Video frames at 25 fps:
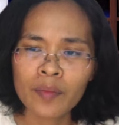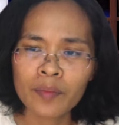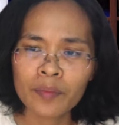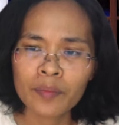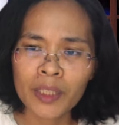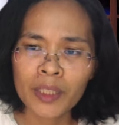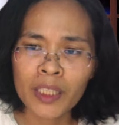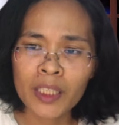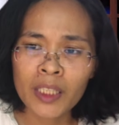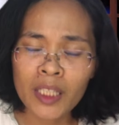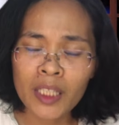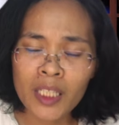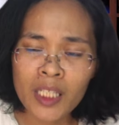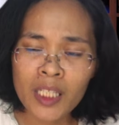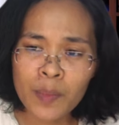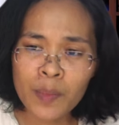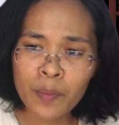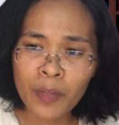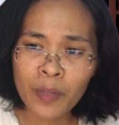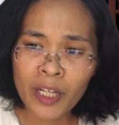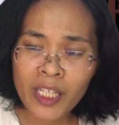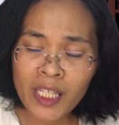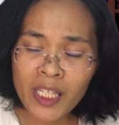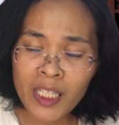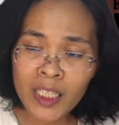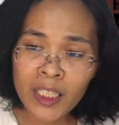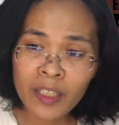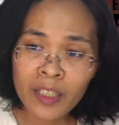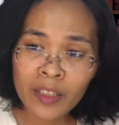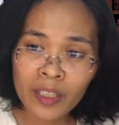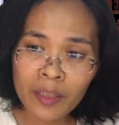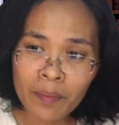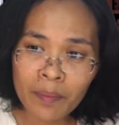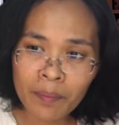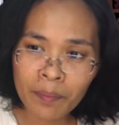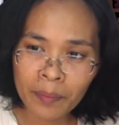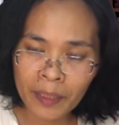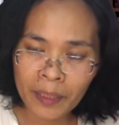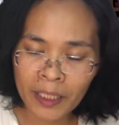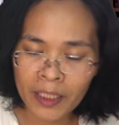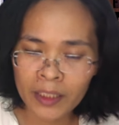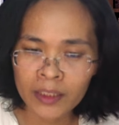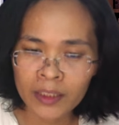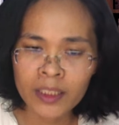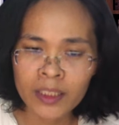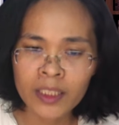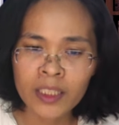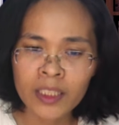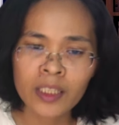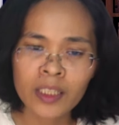it expressly
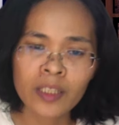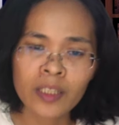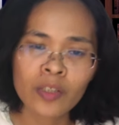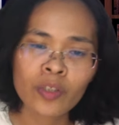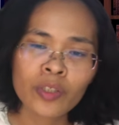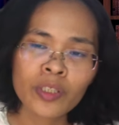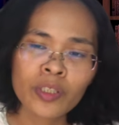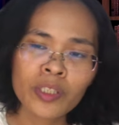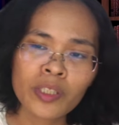repelled the